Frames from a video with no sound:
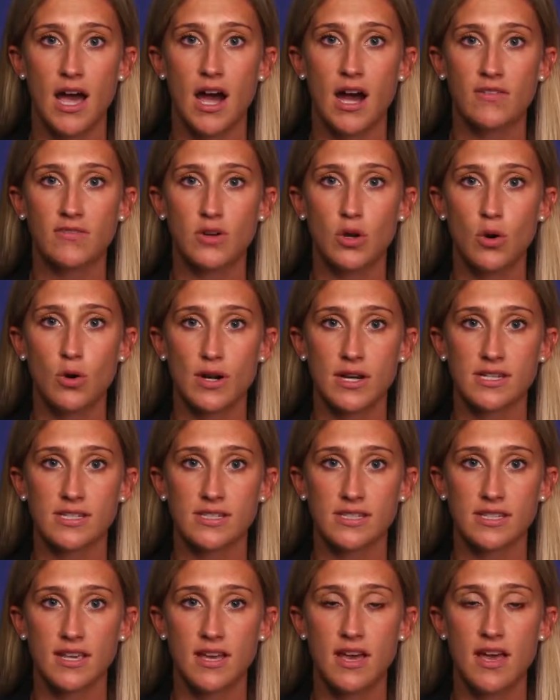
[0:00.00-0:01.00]
Of
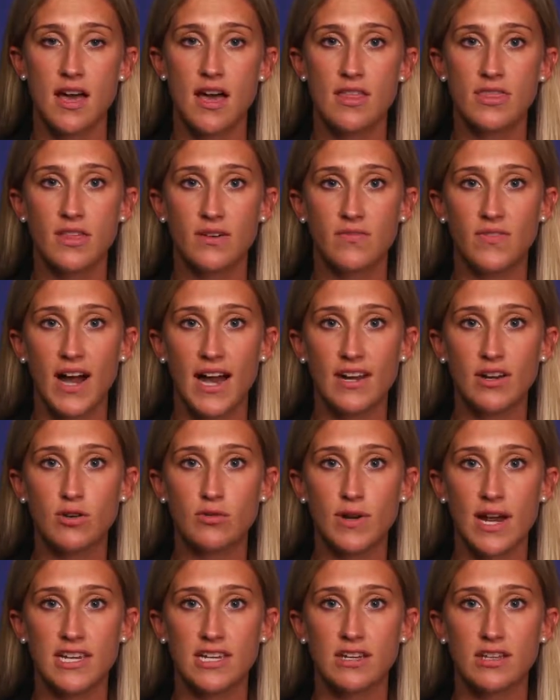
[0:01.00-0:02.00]
course, the final
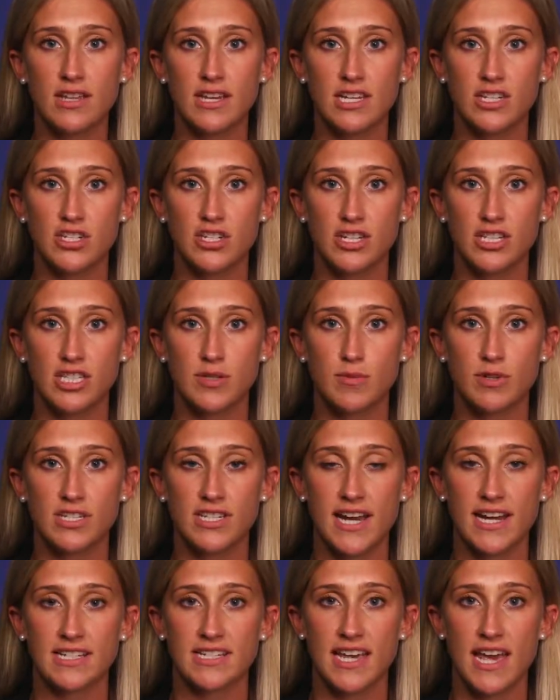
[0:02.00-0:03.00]
regulations
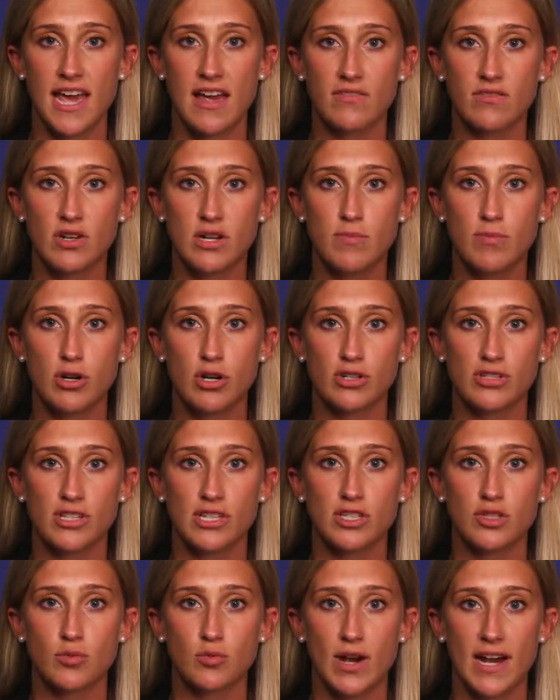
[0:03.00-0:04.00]
protect every
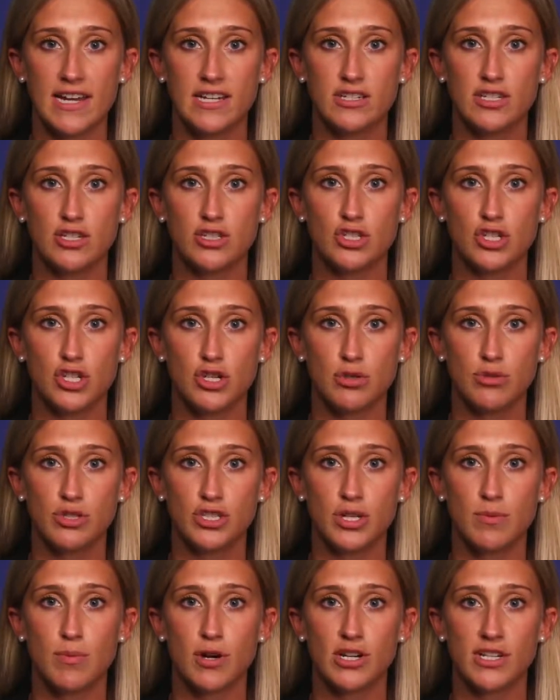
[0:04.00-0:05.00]
person's right to choose
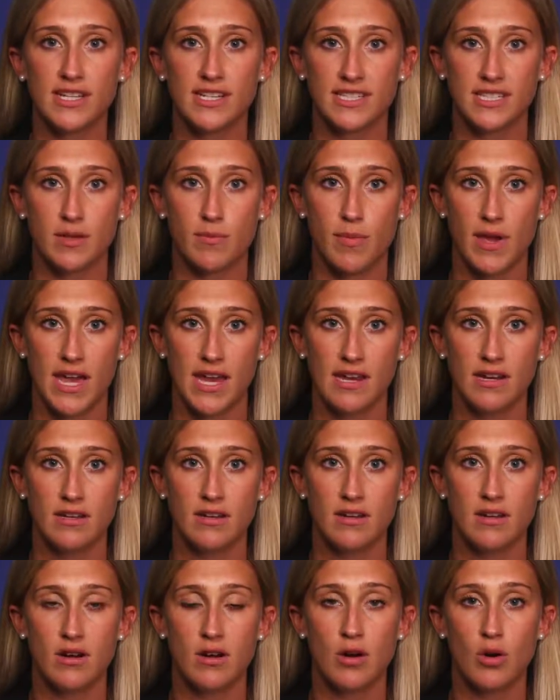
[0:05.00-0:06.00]
to participate
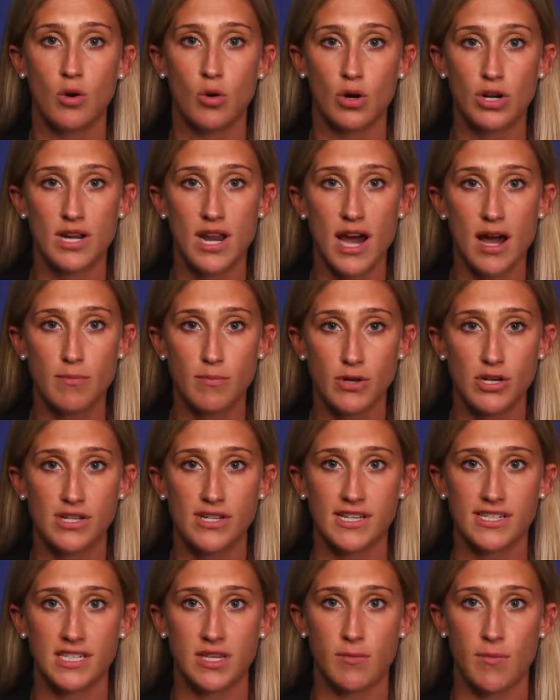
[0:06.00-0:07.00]
or not
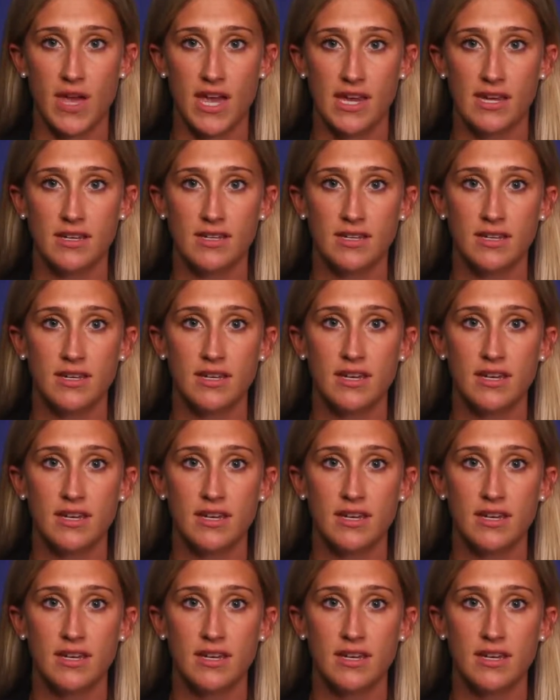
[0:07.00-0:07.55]
participate